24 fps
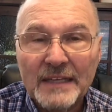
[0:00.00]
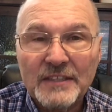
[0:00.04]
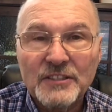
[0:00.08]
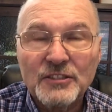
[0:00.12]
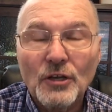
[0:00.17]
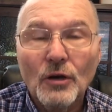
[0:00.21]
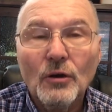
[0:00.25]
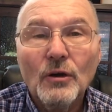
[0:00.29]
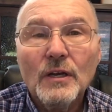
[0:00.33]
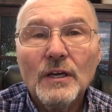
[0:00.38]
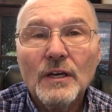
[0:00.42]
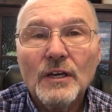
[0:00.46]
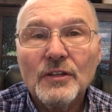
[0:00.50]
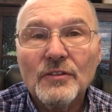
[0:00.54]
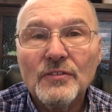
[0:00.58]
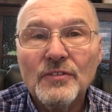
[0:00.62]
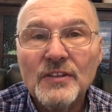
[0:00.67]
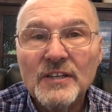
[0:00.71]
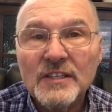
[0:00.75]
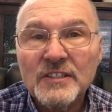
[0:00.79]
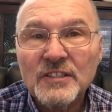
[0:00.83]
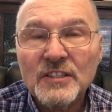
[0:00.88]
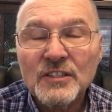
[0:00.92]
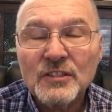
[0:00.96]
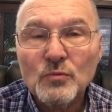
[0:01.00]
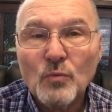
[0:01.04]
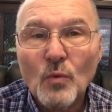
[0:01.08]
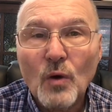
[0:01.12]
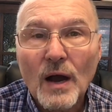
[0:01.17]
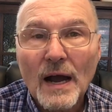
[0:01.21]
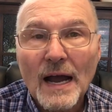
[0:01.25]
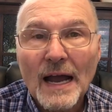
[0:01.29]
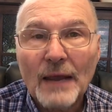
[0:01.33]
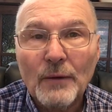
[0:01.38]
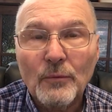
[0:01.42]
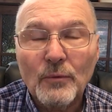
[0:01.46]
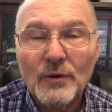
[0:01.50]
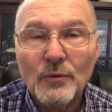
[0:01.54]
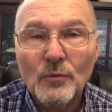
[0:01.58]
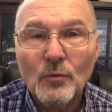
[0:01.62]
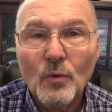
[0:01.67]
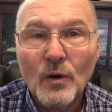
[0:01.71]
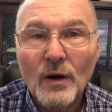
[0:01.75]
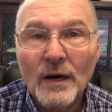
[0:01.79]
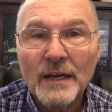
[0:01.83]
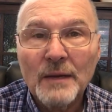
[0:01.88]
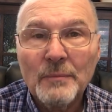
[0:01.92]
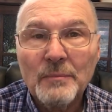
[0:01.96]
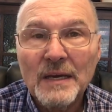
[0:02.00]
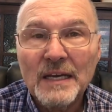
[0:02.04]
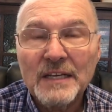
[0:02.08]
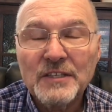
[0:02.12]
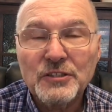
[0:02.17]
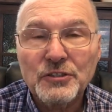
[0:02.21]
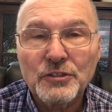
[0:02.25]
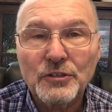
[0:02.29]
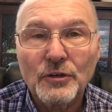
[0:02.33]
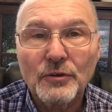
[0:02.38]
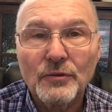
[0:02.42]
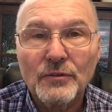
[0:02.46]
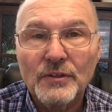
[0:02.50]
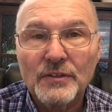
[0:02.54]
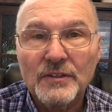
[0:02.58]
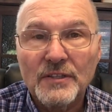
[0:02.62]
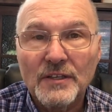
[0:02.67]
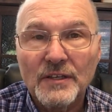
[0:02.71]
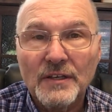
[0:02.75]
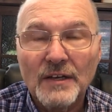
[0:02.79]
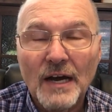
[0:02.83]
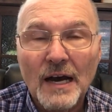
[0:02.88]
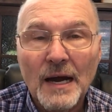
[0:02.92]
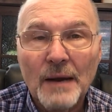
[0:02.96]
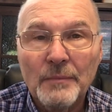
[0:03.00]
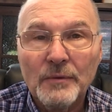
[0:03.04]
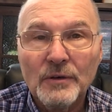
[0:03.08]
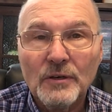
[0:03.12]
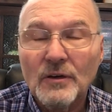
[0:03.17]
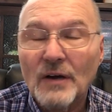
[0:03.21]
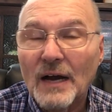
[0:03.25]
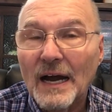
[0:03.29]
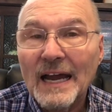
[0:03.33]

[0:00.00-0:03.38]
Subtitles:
So this is why we want to make sure that the nominal,